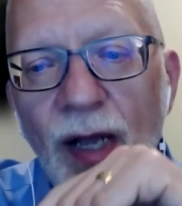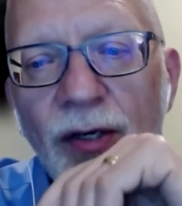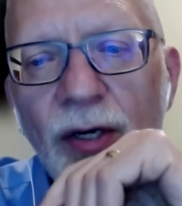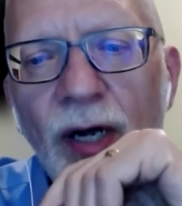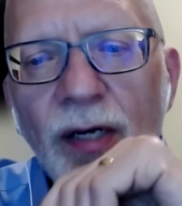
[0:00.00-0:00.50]

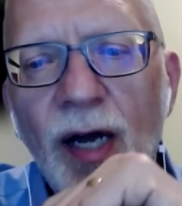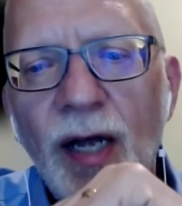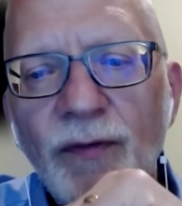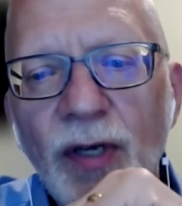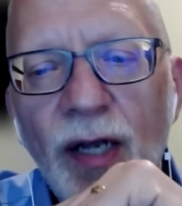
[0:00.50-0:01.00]
and you're on
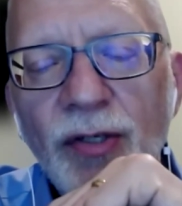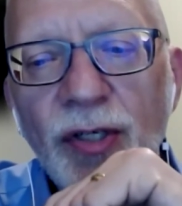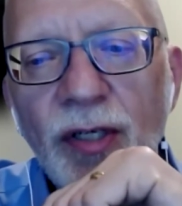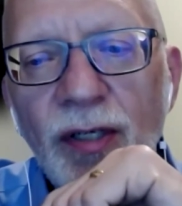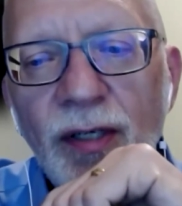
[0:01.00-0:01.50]

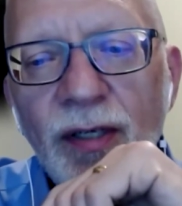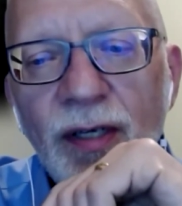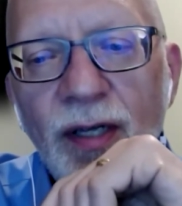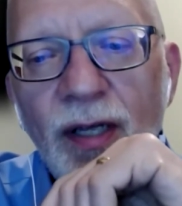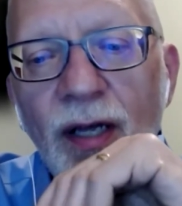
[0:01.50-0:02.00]
IVIG,
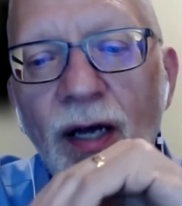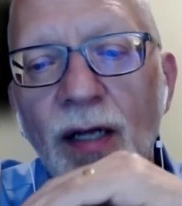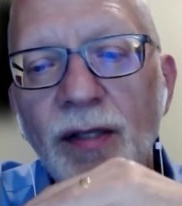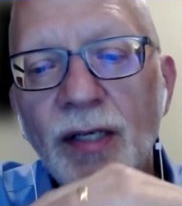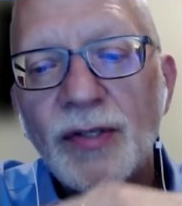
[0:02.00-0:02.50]

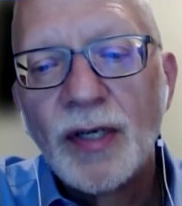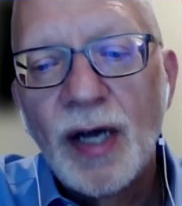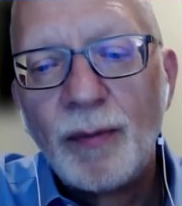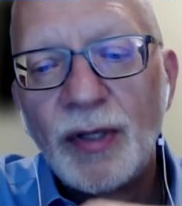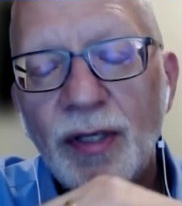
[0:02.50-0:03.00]
that's a
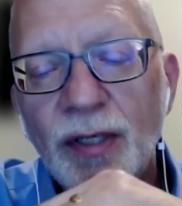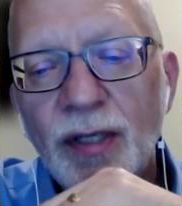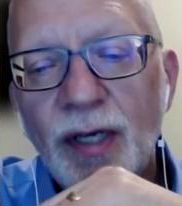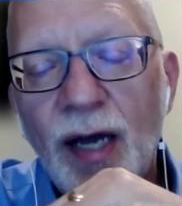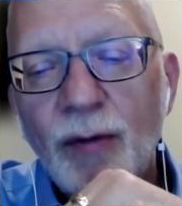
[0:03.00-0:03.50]
common
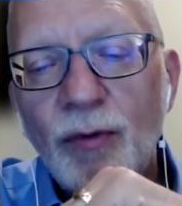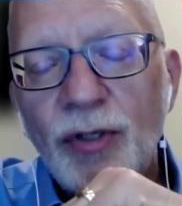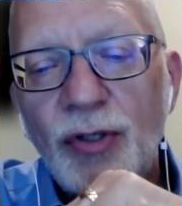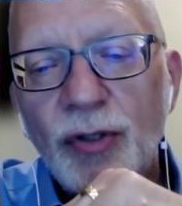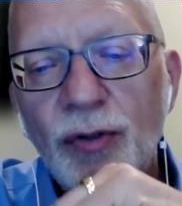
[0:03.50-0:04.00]
thing that I
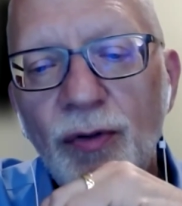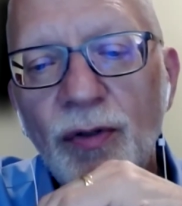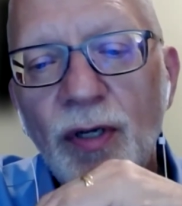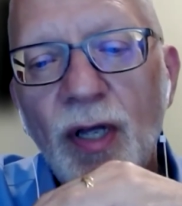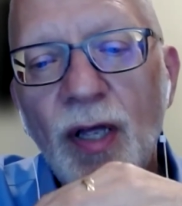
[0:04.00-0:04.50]
would do.
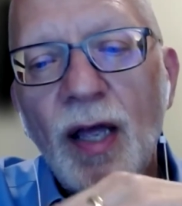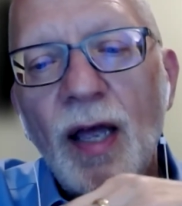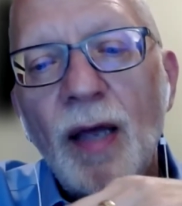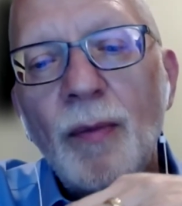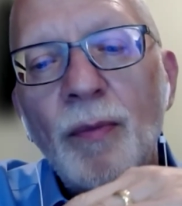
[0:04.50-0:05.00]

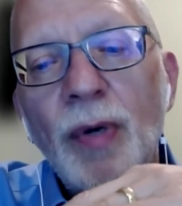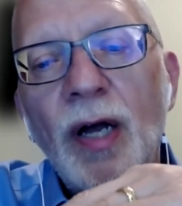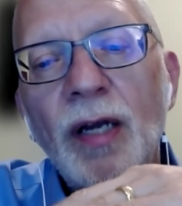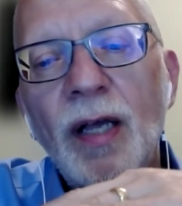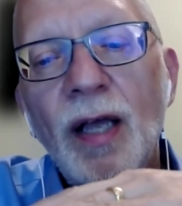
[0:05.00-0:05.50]

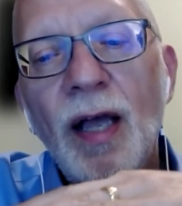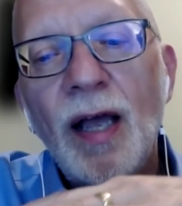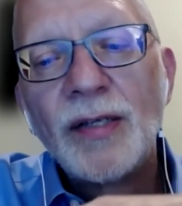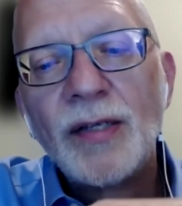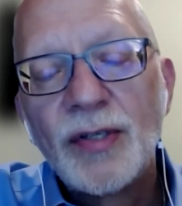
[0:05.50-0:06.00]
But
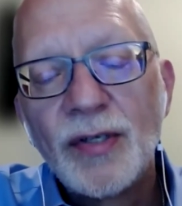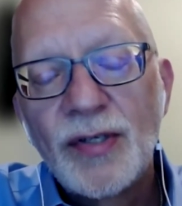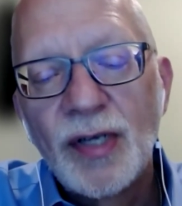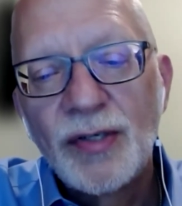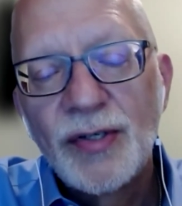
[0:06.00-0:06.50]
as the
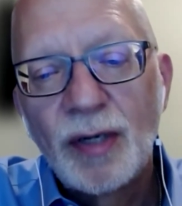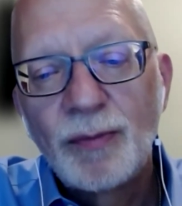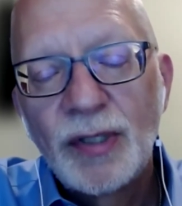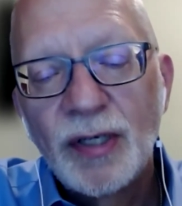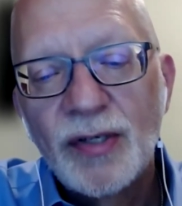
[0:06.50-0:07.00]

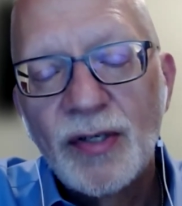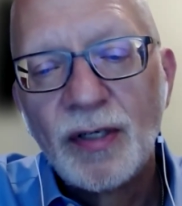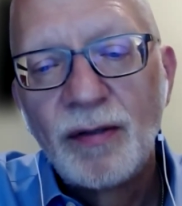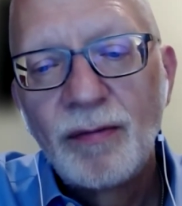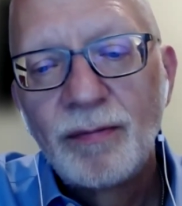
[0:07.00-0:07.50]
CellCept kicks
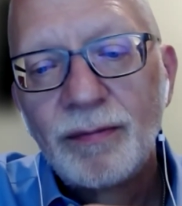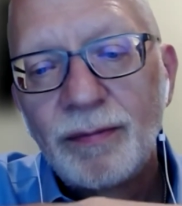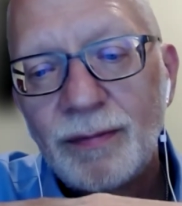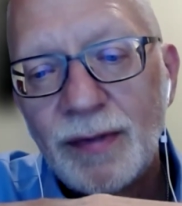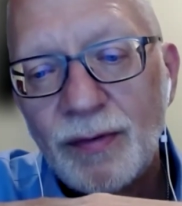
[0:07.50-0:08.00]
in,
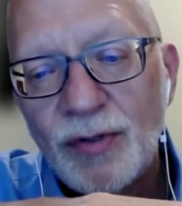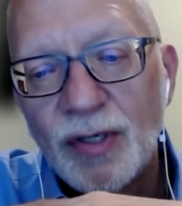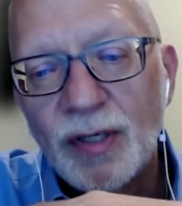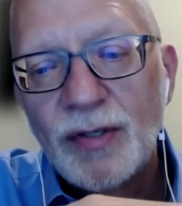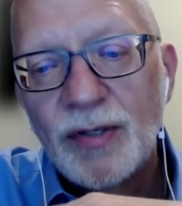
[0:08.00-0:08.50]

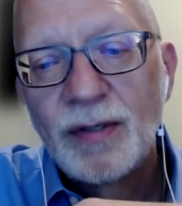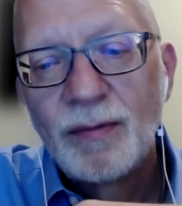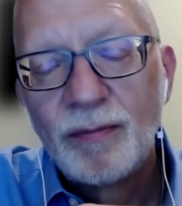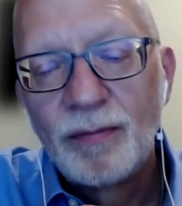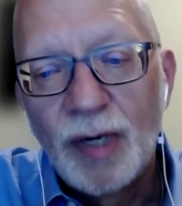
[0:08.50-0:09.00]
6
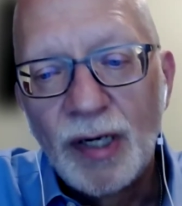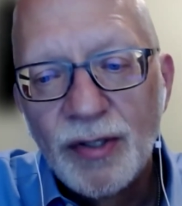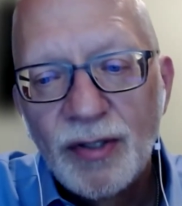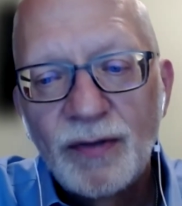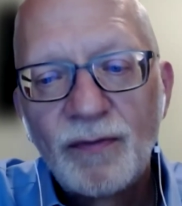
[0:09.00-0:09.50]

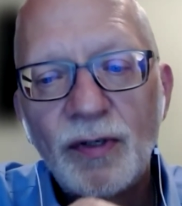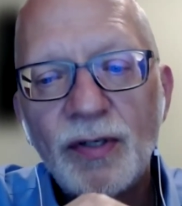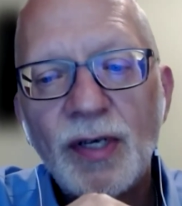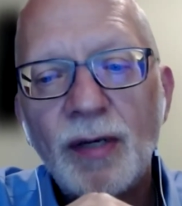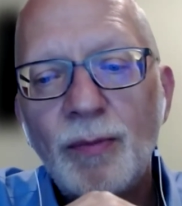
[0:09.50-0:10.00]
months, for
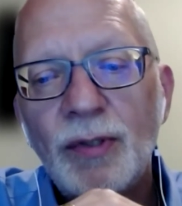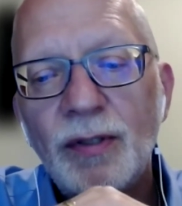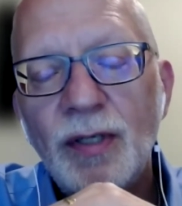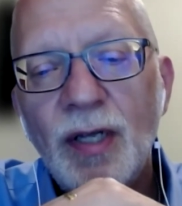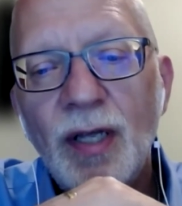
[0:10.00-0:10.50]

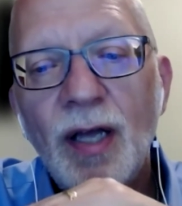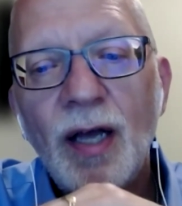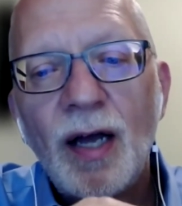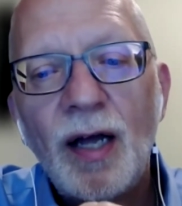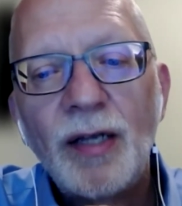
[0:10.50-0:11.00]
example,
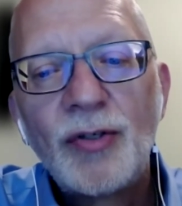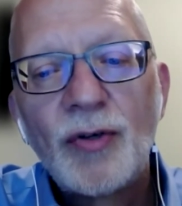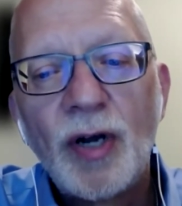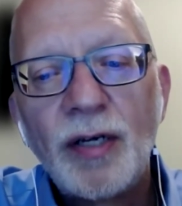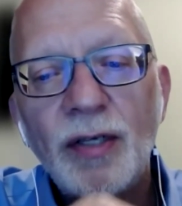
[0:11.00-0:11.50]
I
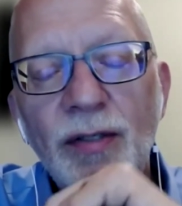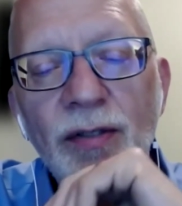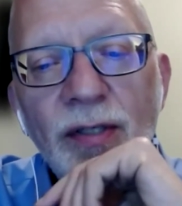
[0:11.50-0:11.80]
try to